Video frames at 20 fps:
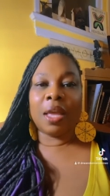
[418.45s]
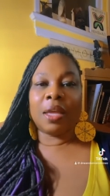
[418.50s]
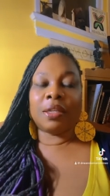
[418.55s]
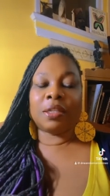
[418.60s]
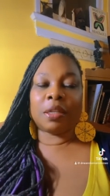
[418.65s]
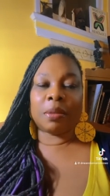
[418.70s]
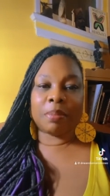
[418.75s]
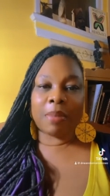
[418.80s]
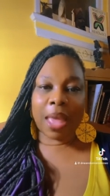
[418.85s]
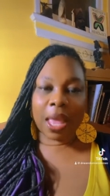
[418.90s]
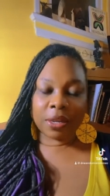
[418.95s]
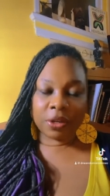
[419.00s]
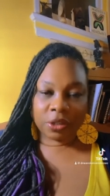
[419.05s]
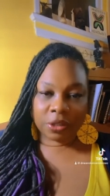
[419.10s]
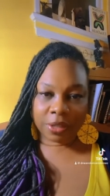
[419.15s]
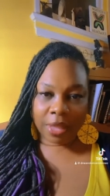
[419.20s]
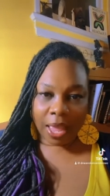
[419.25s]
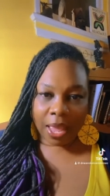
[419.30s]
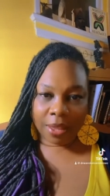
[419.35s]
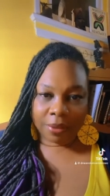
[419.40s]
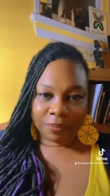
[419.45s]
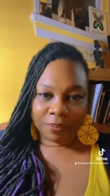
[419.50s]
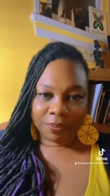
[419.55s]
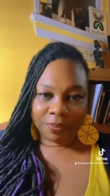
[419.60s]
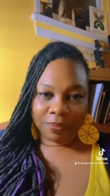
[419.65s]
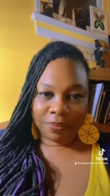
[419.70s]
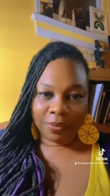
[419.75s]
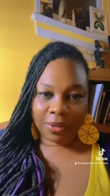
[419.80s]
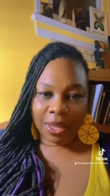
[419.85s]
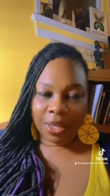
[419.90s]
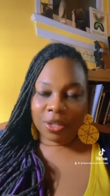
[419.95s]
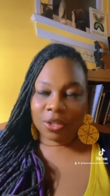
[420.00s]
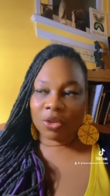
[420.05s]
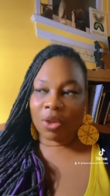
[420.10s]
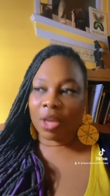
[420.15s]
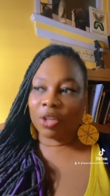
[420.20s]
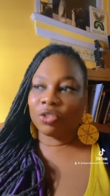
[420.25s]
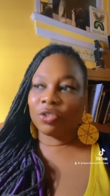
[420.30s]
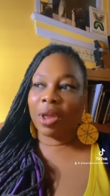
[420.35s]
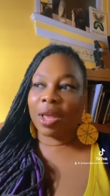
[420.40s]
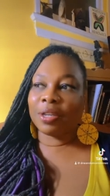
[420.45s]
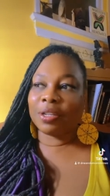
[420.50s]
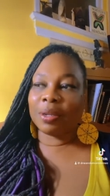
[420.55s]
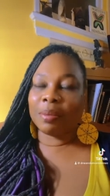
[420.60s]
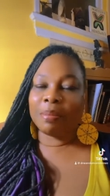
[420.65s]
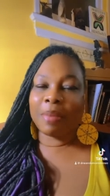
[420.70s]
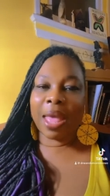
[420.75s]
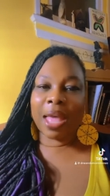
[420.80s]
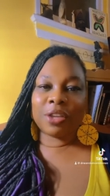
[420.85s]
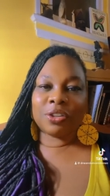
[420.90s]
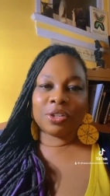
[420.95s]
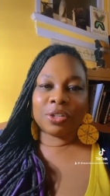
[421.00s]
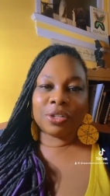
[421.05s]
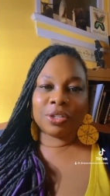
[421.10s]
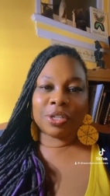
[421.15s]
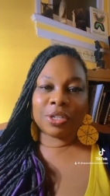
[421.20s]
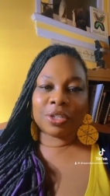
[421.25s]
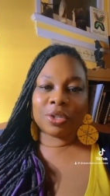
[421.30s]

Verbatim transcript: to manage that. So I tried to imagine just